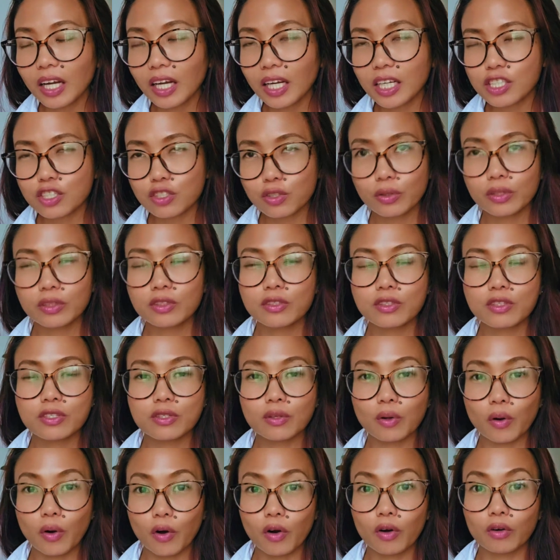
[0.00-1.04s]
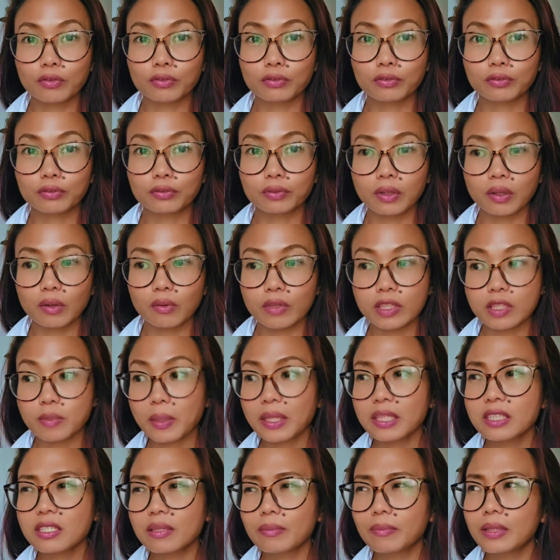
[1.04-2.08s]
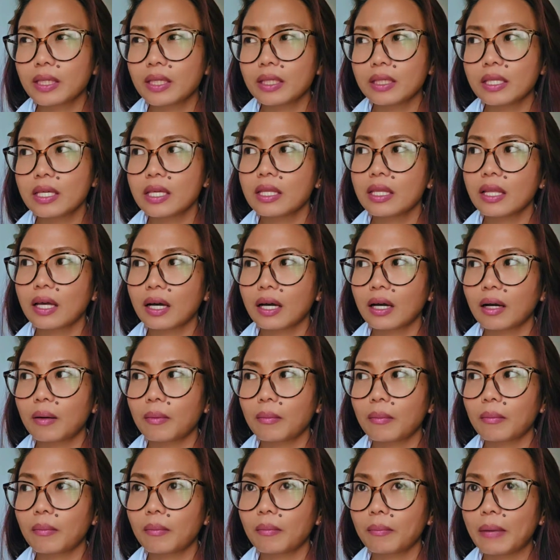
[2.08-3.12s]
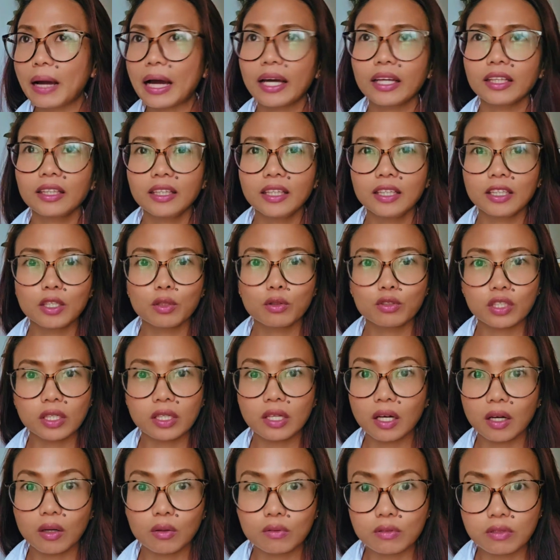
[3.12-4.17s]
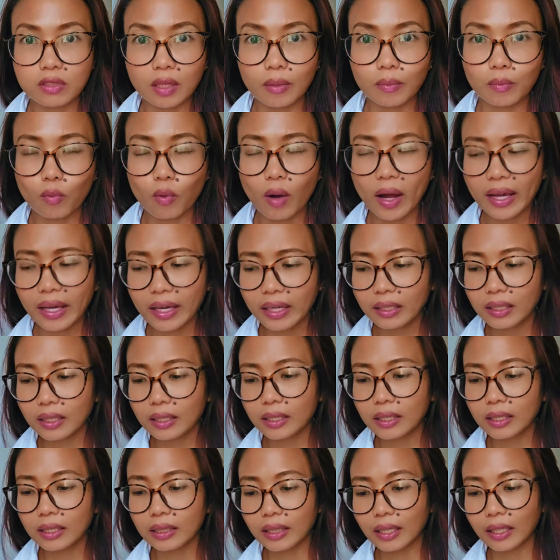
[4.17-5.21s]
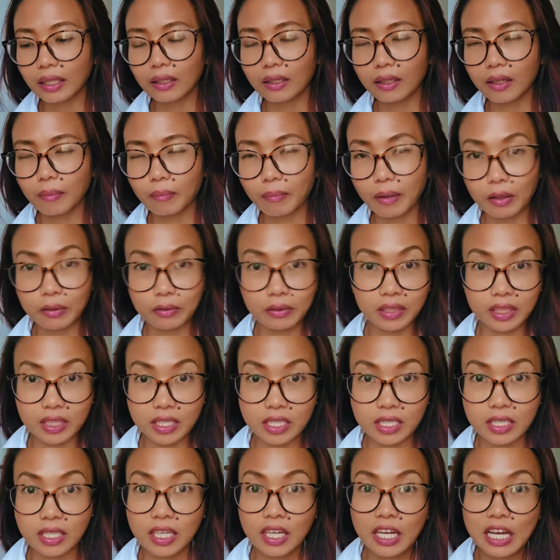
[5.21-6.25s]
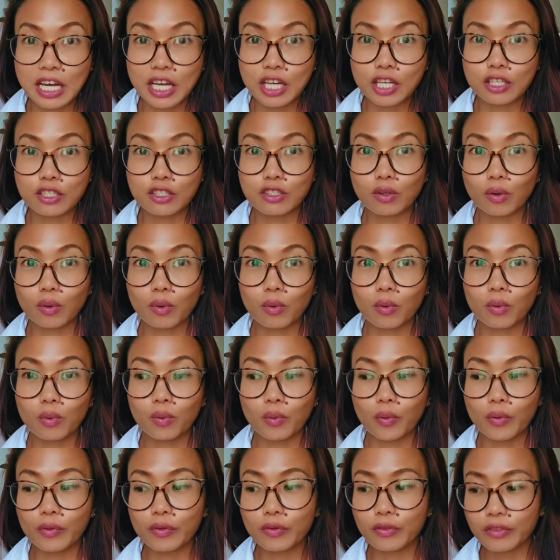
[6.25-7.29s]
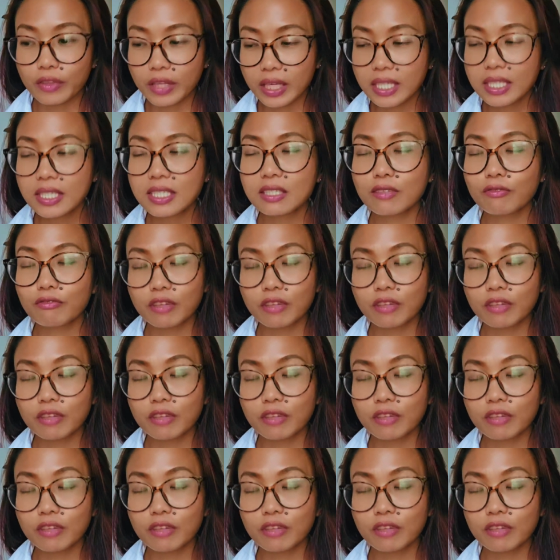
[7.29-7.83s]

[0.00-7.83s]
a sense of responsibility na bakit hindi ko siya nakausap? Why I didn't tell her about this? So this